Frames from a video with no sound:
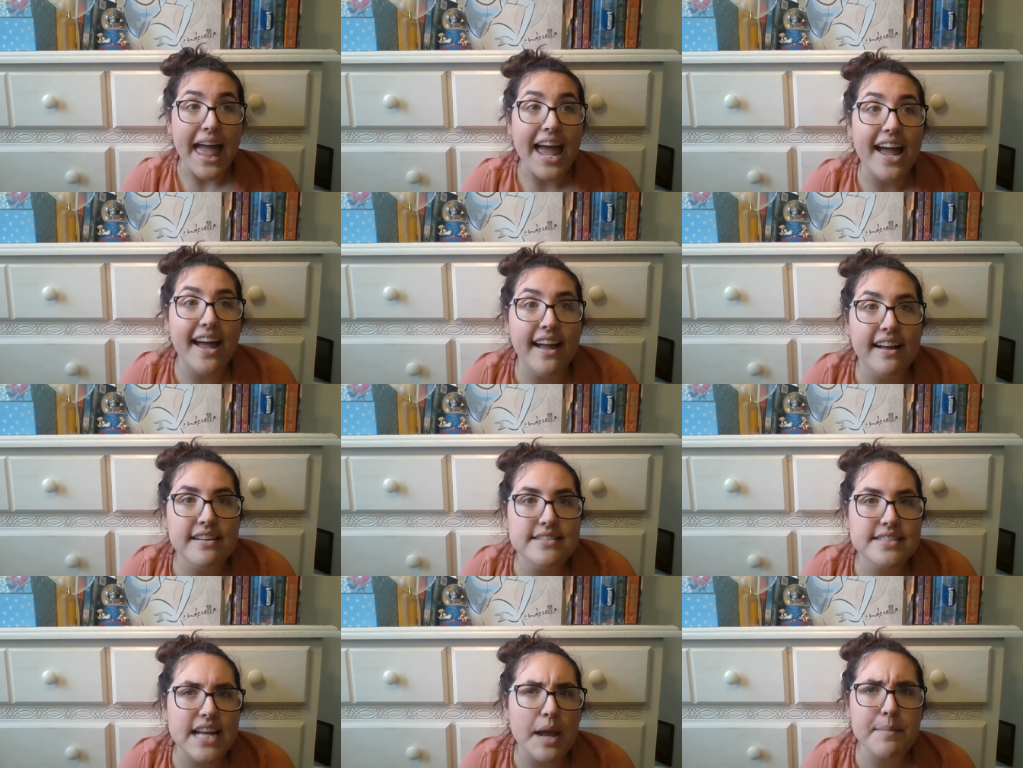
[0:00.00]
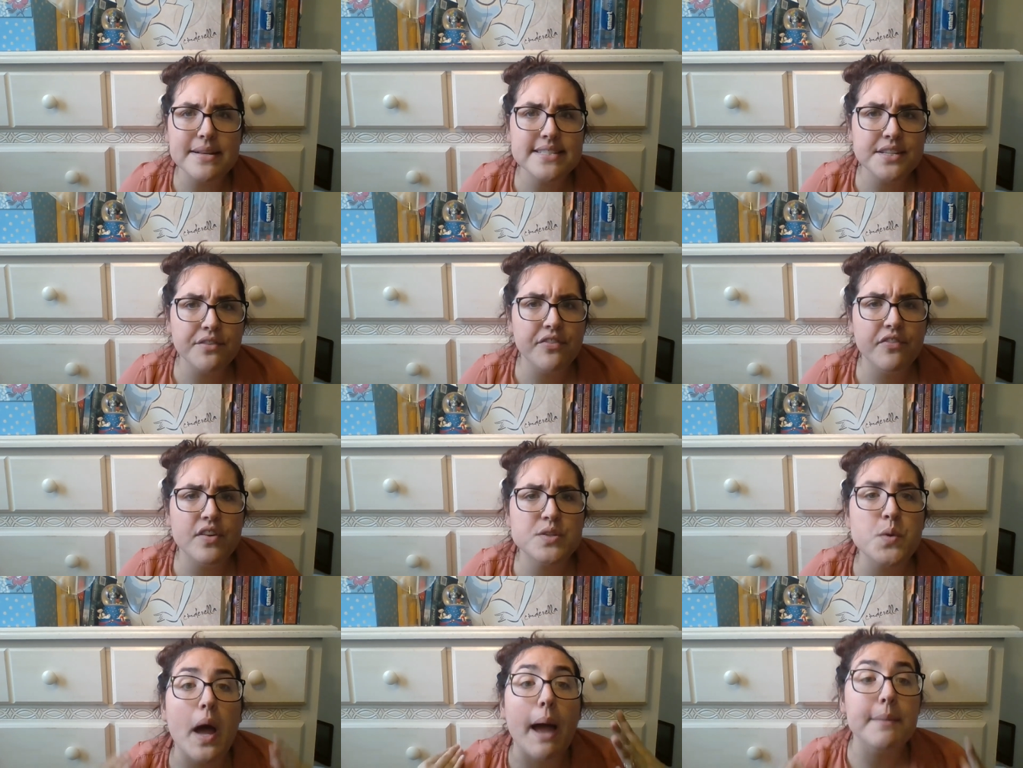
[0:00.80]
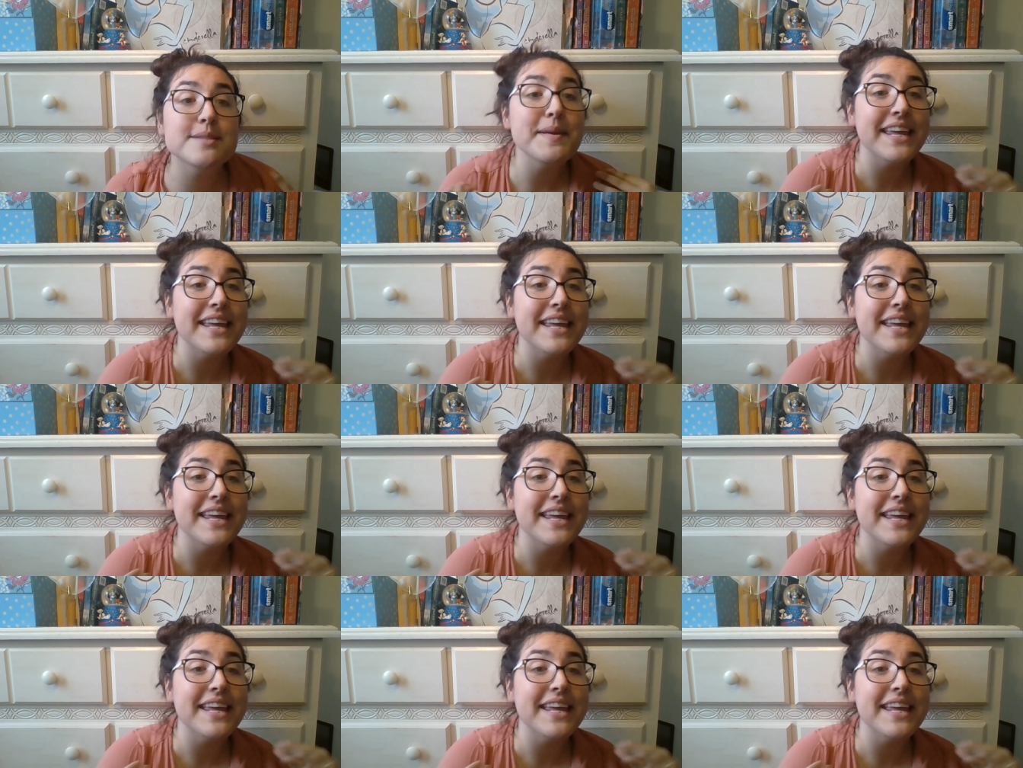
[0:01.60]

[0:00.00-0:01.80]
and I was